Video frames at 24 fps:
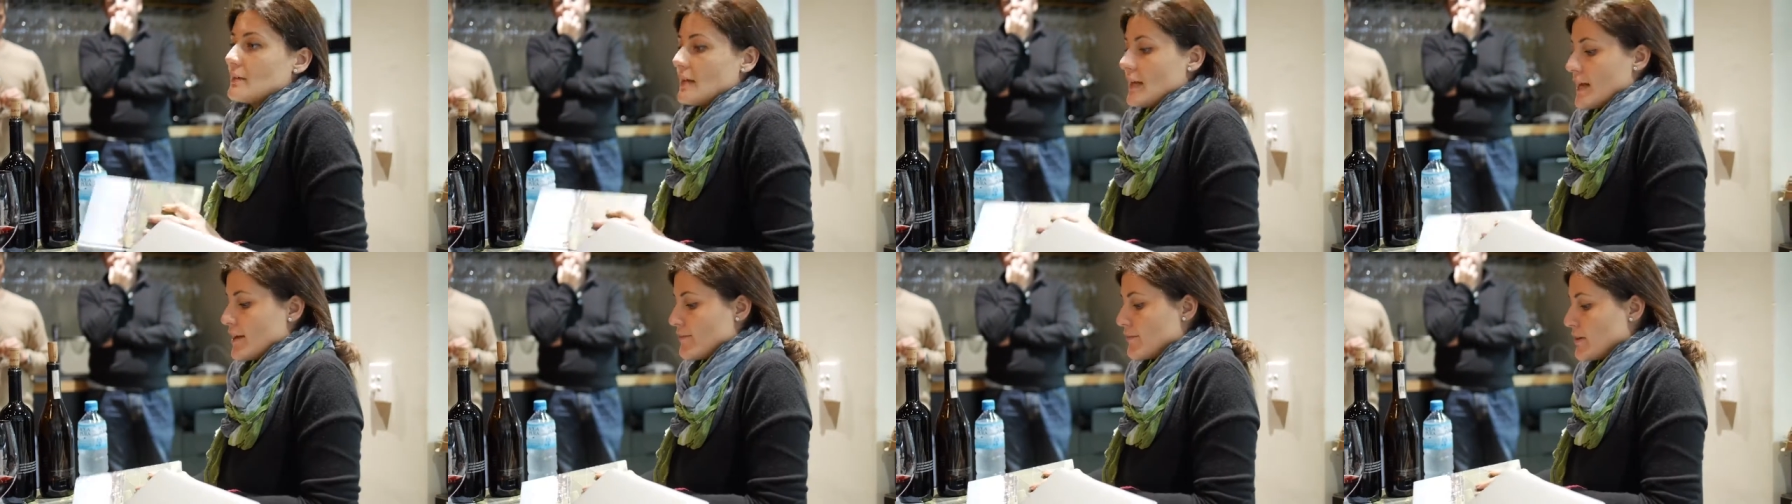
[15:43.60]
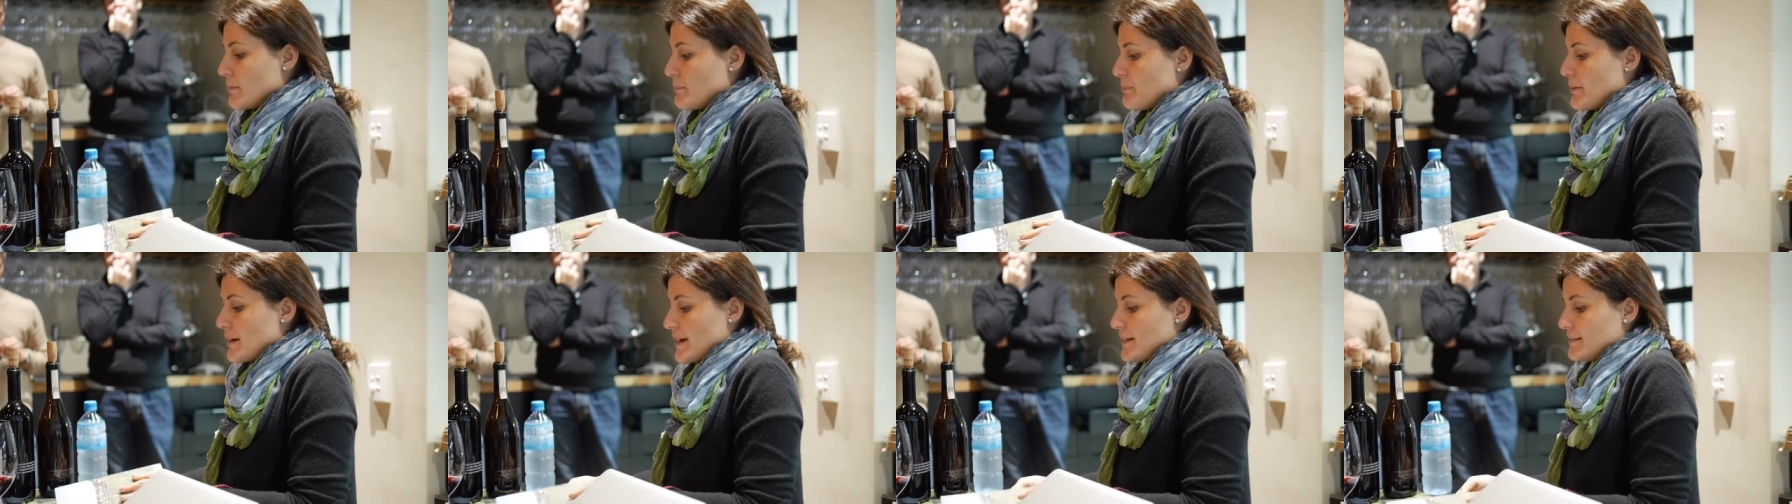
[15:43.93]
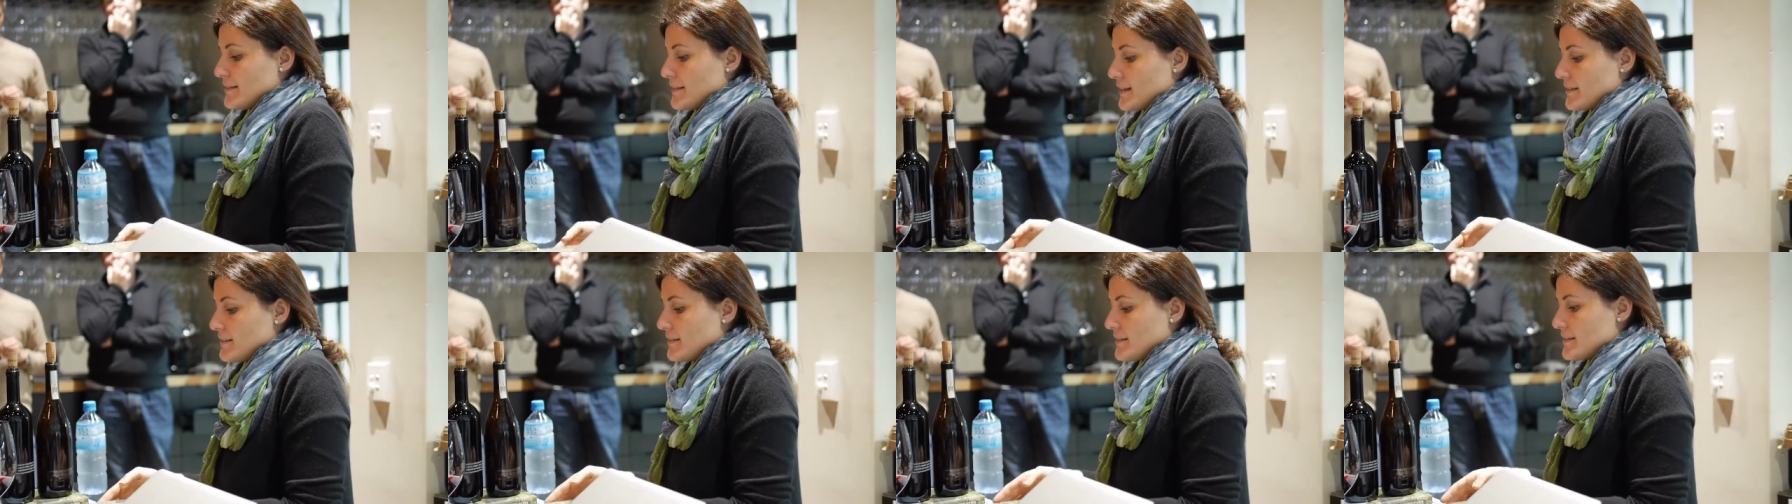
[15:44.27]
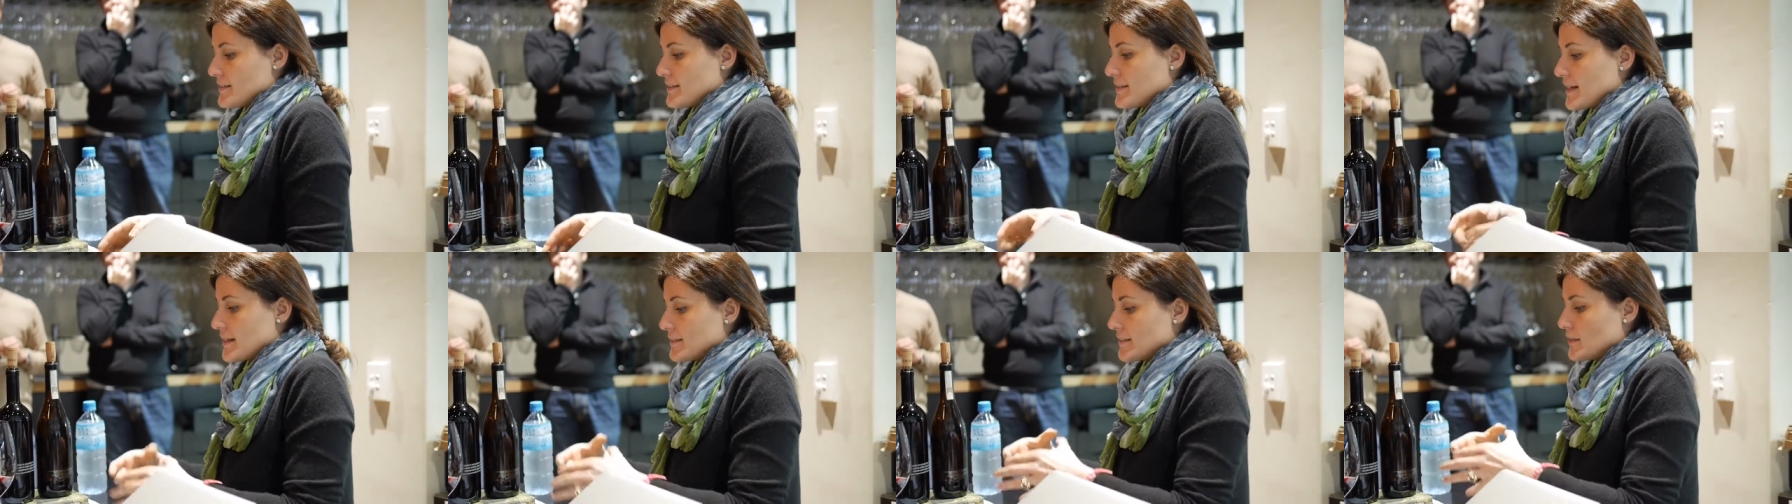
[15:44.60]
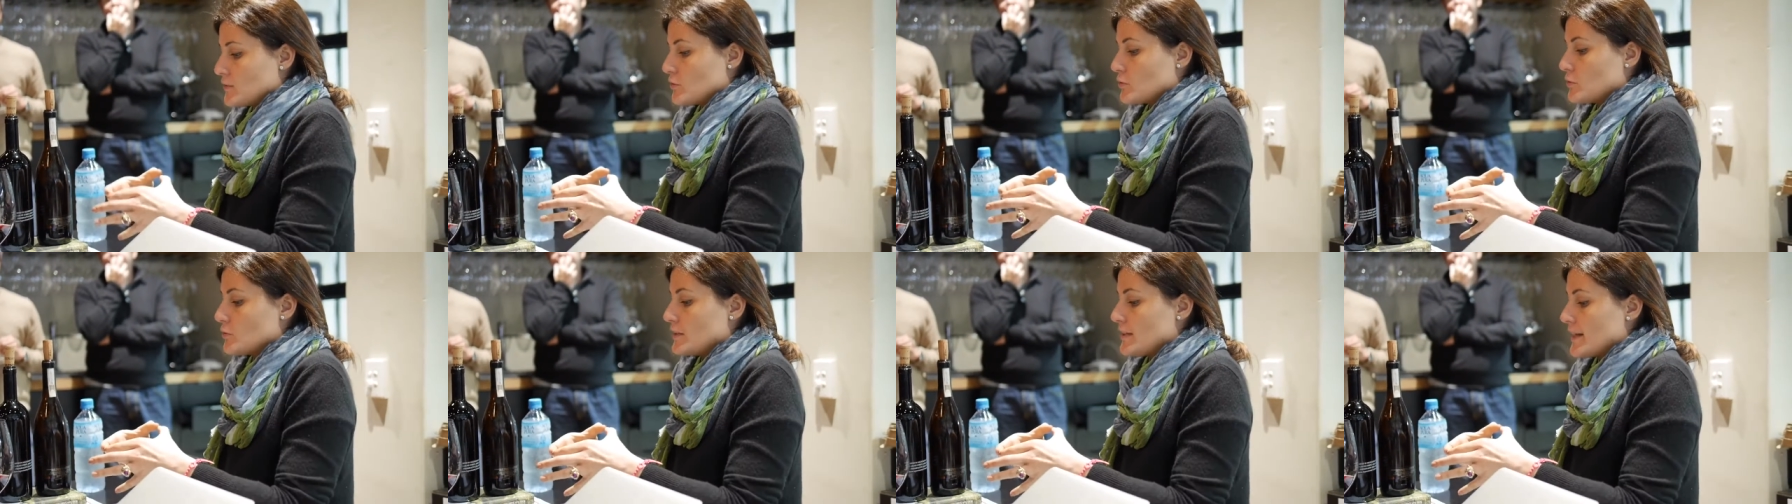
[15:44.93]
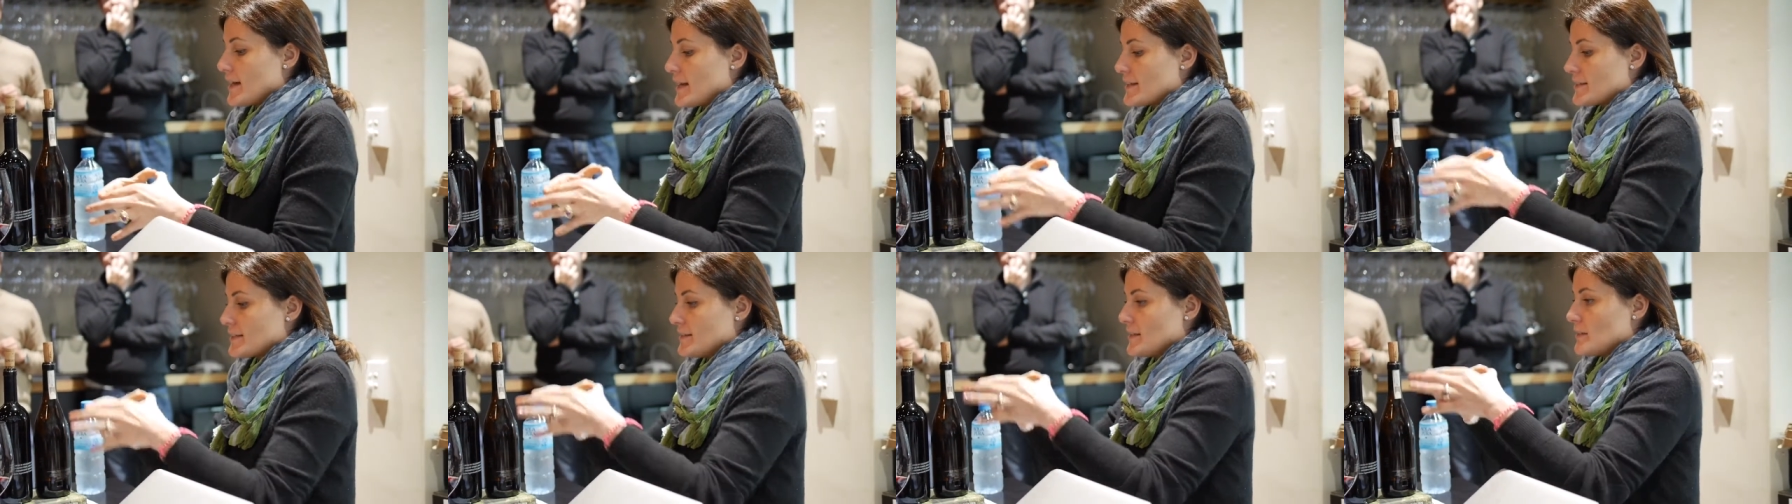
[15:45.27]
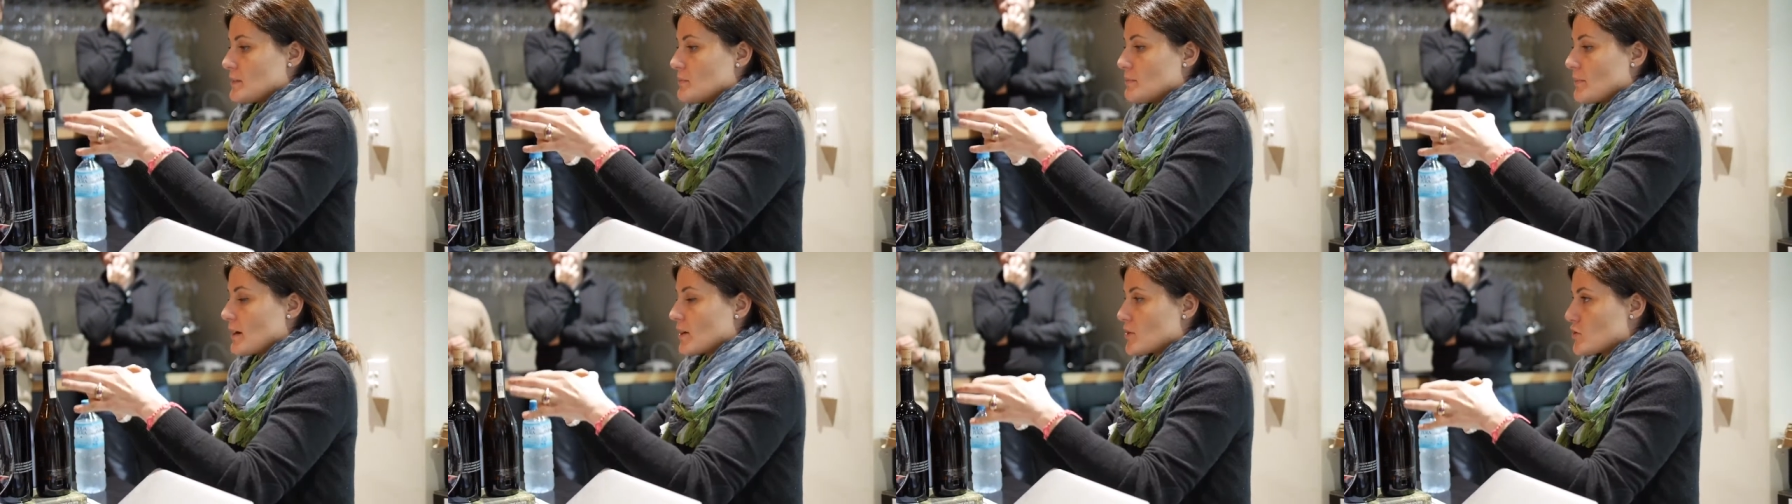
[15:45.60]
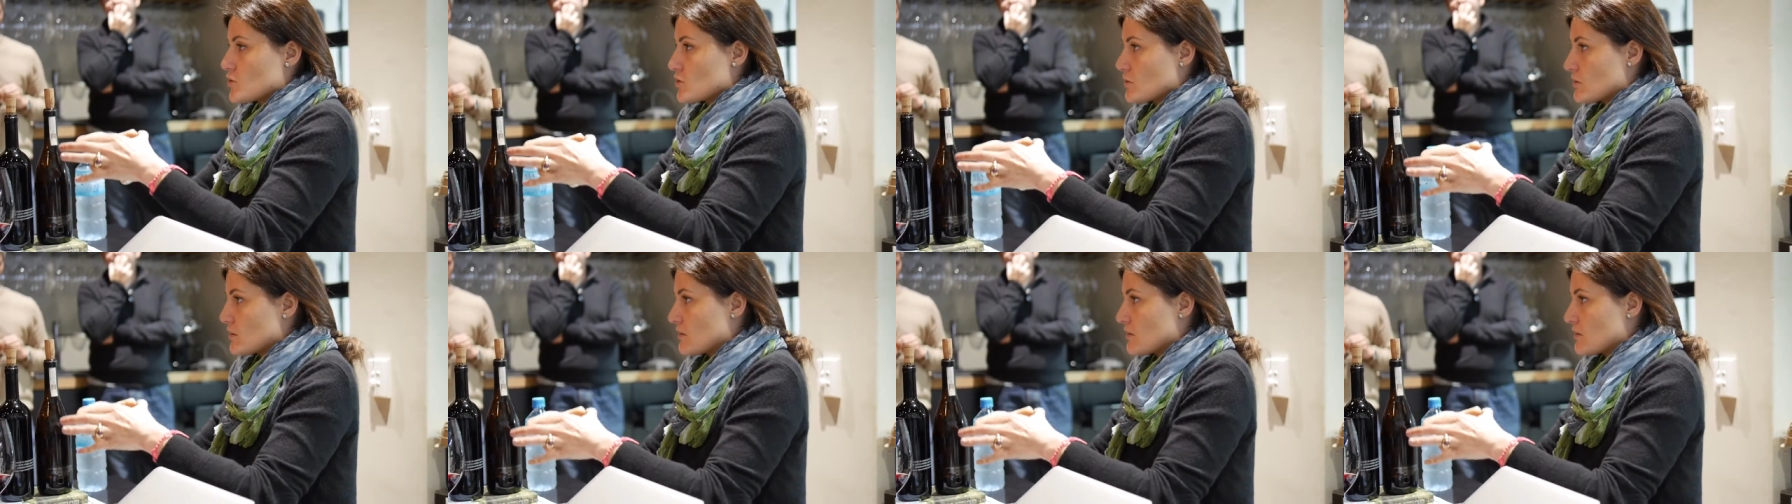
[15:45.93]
every plant understand that only has this much